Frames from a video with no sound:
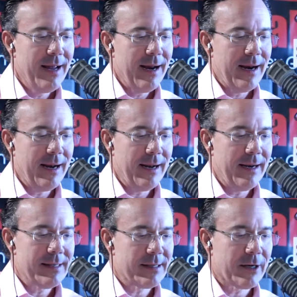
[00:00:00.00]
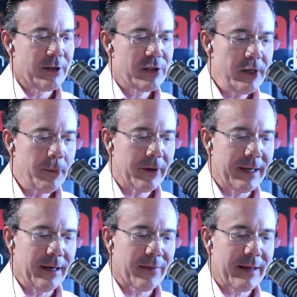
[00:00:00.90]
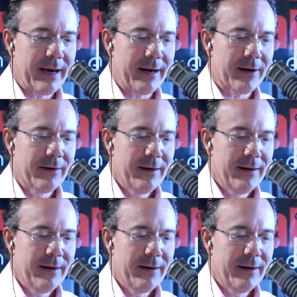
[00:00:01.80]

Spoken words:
And as a consumer in healthcare,